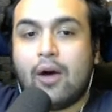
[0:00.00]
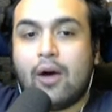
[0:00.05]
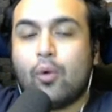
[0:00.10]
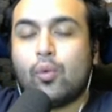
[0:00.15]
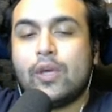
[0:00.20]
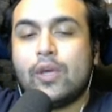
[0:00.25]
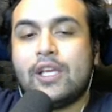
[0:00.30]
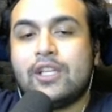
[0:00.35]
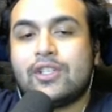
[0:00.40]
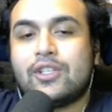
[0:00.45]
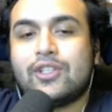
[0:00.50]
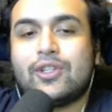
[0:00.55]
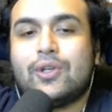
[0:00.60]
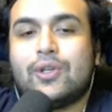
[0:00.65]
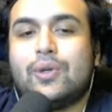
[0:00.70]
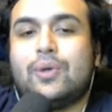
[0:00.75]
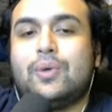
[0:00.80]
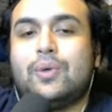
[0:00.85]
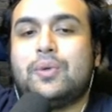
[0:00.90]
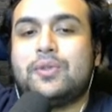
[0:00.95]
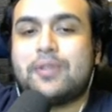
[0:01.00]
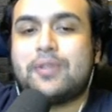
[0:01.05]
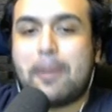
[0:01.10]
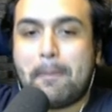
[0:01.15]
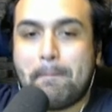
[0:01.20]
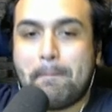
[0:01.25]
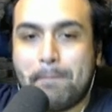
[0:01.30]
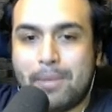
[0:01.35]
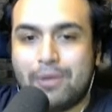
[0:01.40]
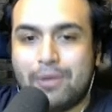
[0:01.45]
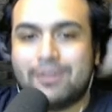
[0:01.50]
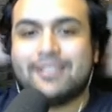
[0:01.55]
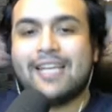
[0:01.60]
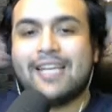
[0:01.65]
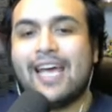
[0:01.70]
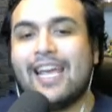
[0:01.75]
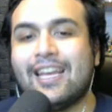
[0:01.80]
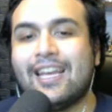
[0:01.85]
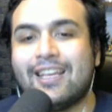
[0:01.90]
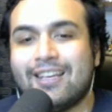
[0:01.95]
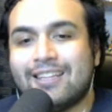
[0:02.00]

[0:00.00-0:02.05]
we chose Miltank.